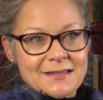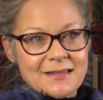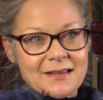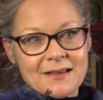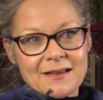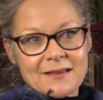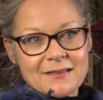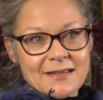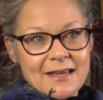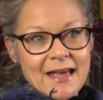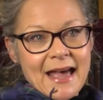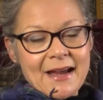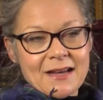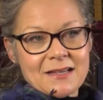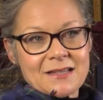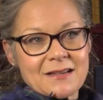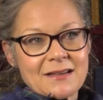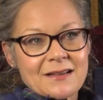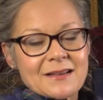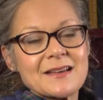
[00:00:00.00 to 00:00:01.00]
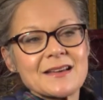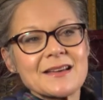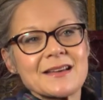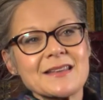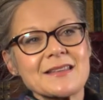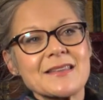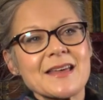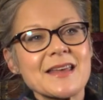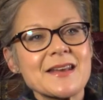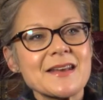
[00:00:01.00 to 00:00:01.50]
the actor,
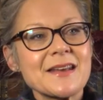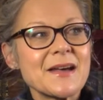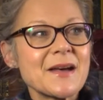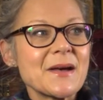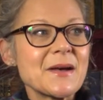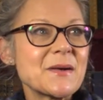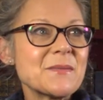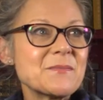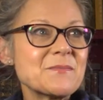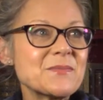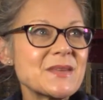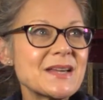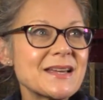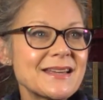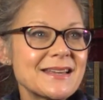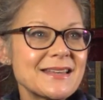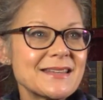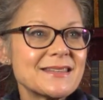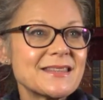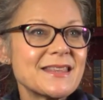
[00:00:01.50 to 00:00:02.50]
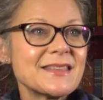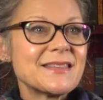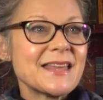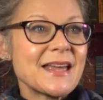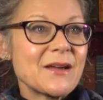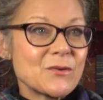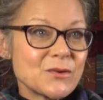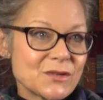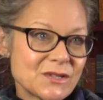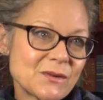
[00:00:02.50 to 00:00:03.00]
then
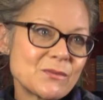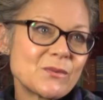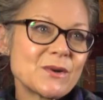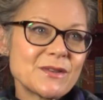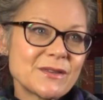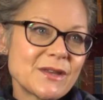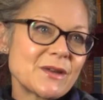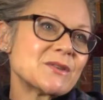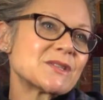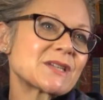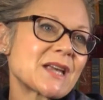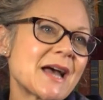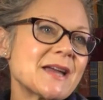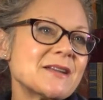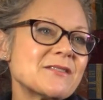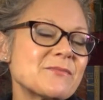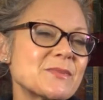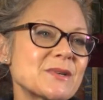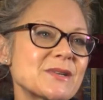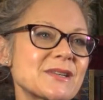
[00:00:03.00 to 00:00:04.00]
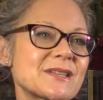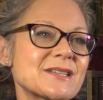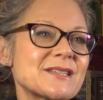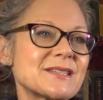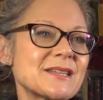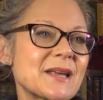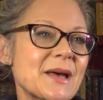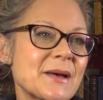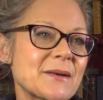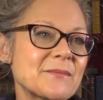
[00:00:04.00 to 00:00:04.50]
they also want those kind of
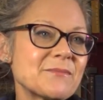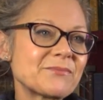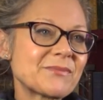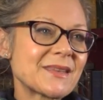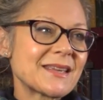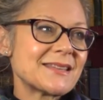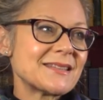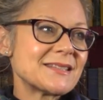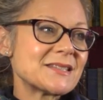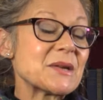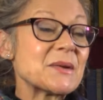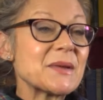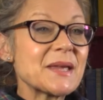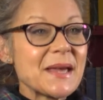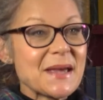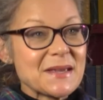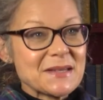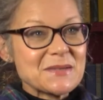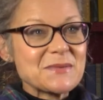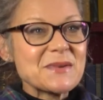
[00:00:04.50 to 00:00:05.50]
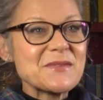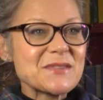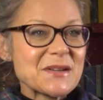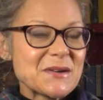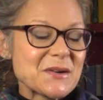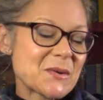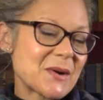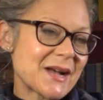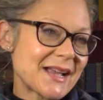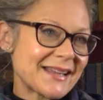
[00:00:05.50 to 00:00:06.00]
books. So yes, we've
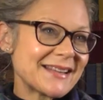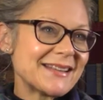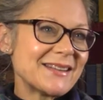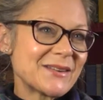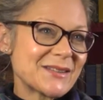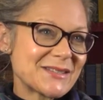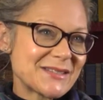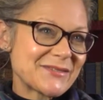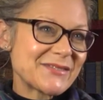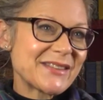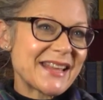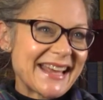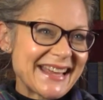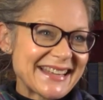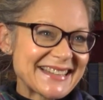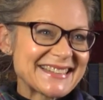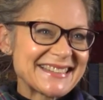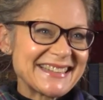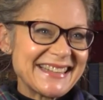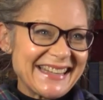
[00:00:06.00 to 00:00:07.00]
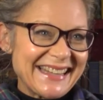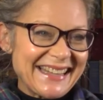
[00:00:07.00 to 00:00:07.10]
done quite a lot of that. Yeah.